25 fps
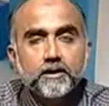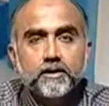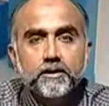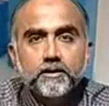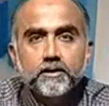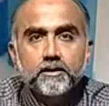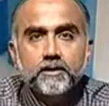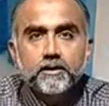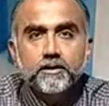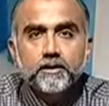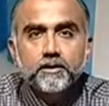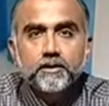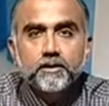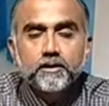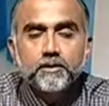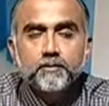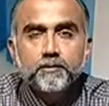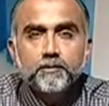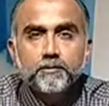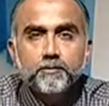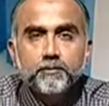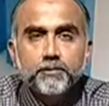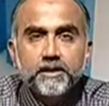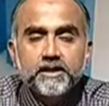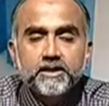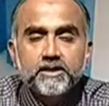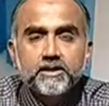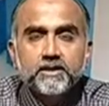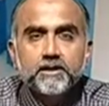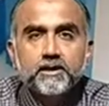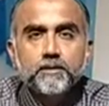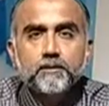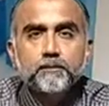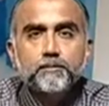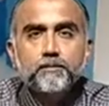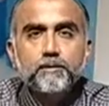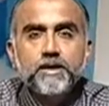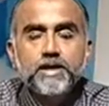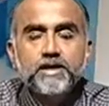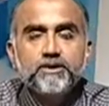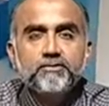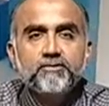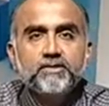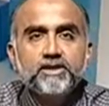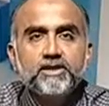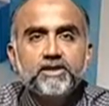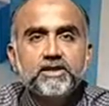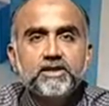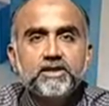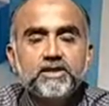the best
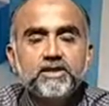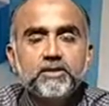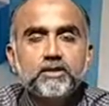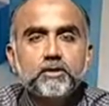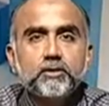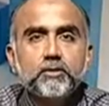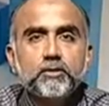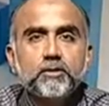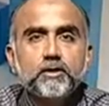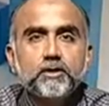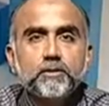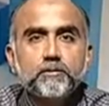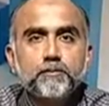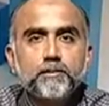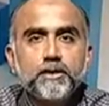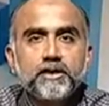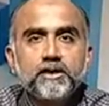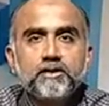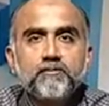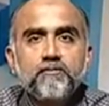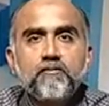matrices or the best